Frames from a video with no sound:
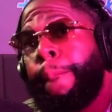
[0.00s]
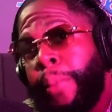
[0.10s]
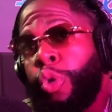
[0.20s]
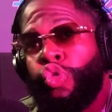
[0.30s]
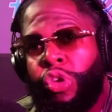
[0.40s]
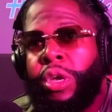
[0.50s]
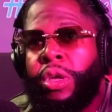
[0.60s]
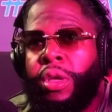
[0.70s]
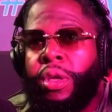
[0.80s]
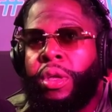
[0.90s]

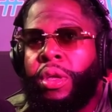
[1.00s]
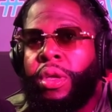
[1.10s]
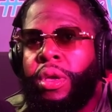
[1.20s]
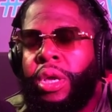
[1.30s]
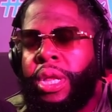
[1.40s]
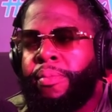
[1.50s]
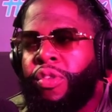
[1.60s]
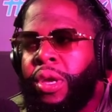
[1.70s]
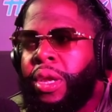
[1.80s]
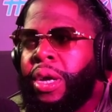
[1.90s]
depending on your music.
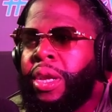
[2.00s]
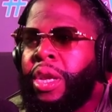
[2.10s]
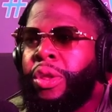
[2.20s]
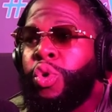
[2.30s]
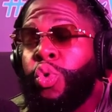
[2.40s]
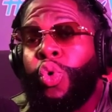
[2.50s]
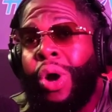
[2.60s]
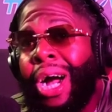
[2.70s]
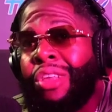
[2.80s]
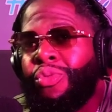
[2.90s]
You know what I'm
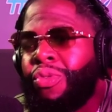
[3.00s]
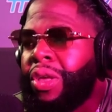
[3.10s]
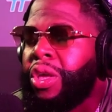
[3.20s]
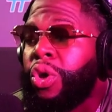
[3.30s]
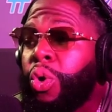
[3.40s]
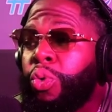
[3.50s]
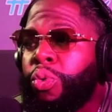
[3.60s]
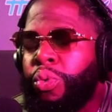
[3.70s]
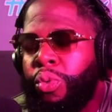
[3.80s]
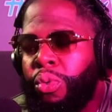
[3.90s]
saying? And then
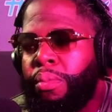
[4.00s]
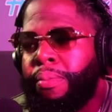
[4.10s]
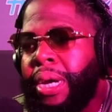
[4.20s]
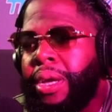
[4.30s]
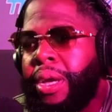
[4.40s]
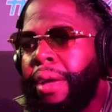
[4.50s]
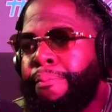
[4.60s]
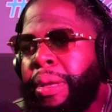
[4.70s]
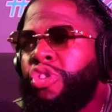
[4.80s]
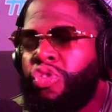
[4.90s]
Hugo Hodge was like, yo,
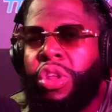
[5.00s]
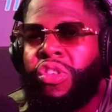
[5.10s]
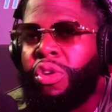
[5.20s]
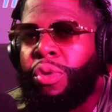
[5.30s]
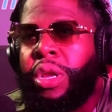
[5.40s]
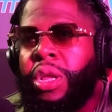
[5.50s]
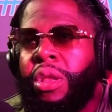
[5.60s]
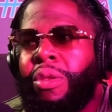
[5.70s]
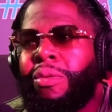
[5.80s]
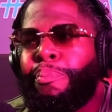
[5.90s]
Mike,
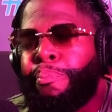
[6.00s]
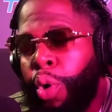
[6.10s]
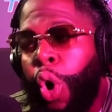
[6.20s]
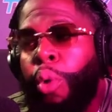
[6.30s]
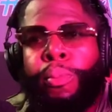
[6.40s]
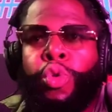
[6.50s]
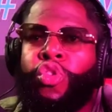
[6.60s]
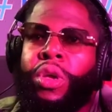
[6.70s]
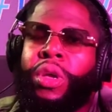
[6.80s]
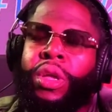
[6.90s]
I've been through this already.
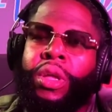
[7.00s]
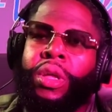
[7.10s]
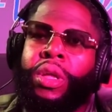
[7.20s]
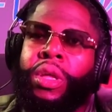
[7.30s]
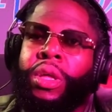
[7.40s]
Put